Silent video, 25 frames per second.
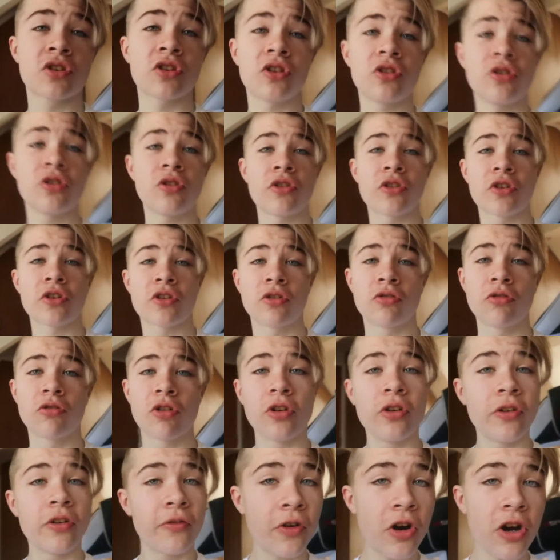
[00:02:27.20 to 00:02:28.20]
going to do it on the
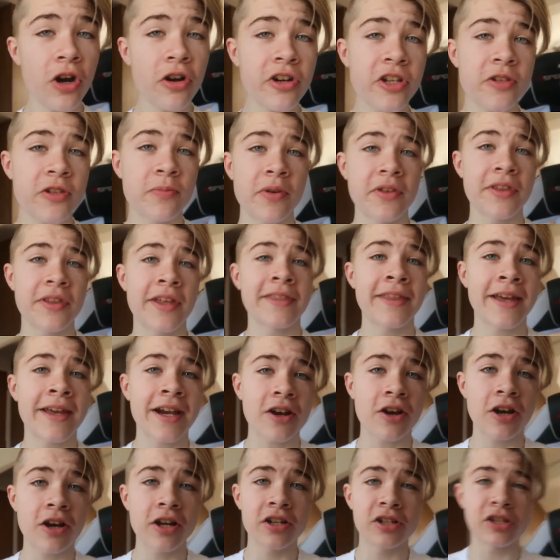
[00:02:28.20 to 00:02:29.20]
coronavirus, but then
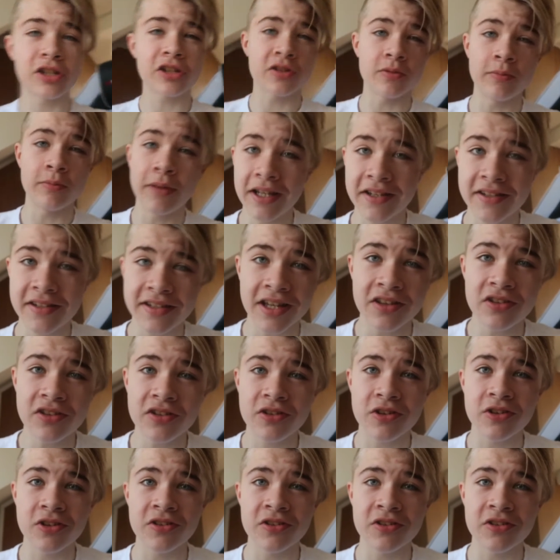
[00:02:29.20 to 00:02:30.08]
that kind of doesn't make sense,